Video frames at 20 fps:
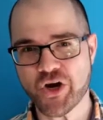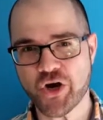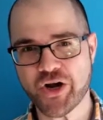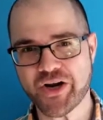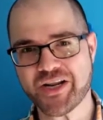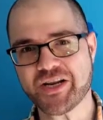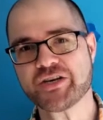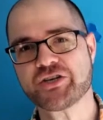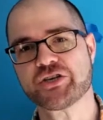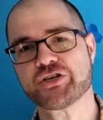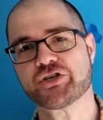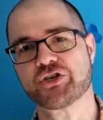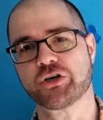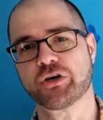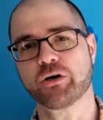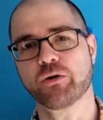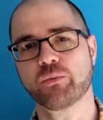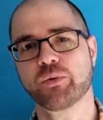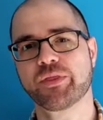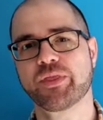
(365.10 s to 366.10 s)

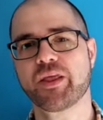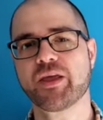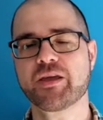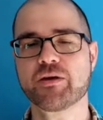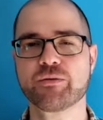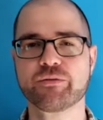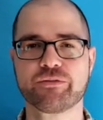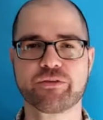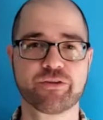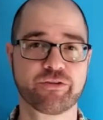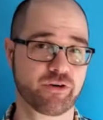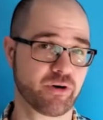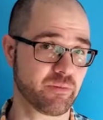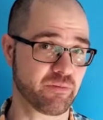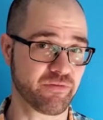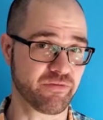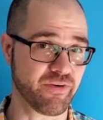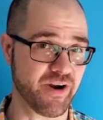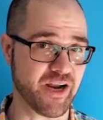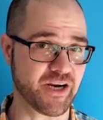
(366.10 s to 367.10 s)
non-integer when they use the
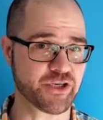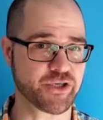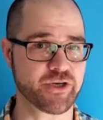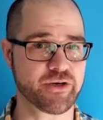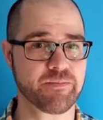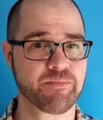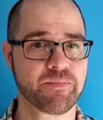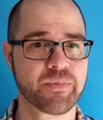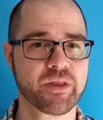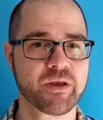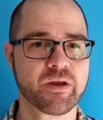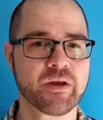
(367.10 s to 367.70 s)
term fraction.